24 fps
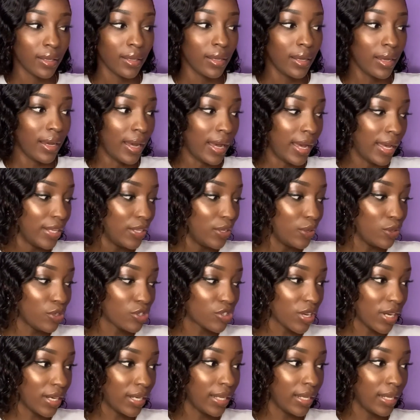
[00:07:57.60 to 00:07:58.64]
I
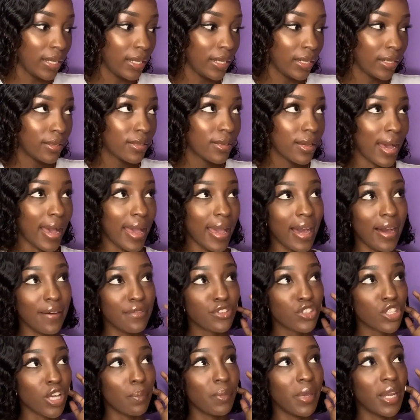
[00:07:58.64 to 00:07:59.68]
have
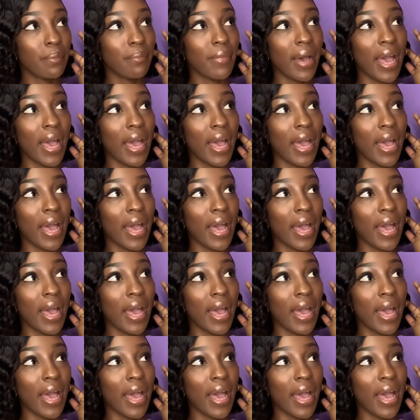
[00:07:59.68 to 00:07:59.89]
some in my